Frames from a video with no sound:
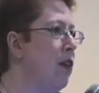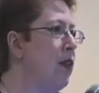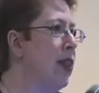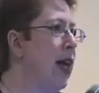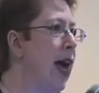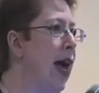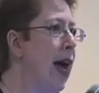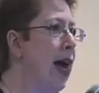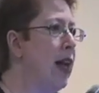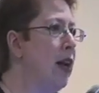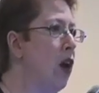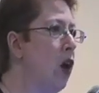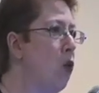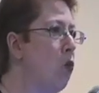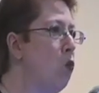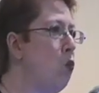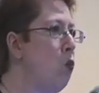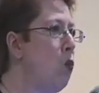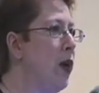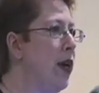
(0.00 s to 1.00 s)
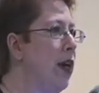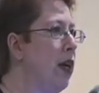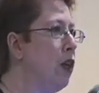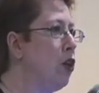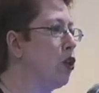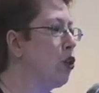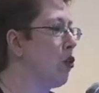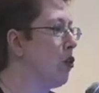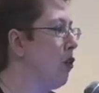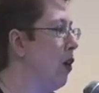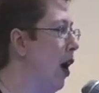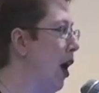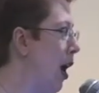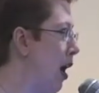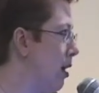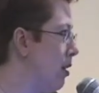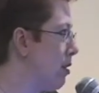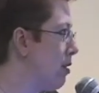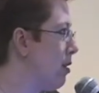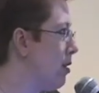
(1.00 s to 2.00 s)
that we
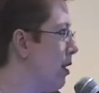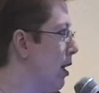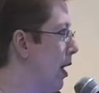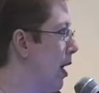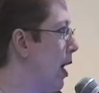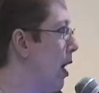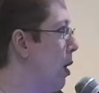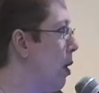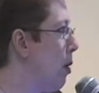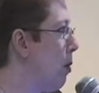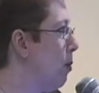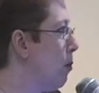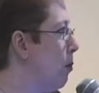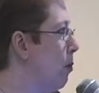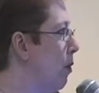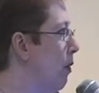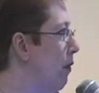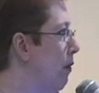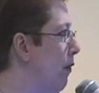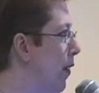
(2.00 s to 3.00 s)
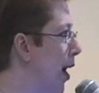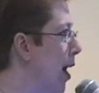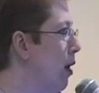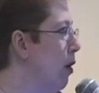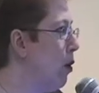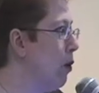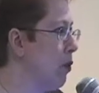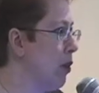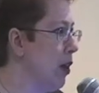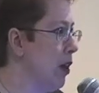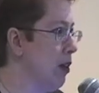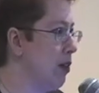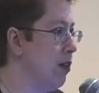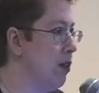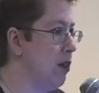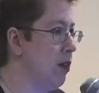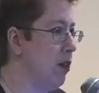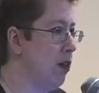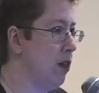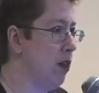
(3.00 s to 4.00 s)
trust follow
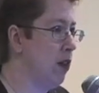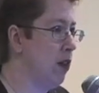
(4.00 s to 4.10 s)
this.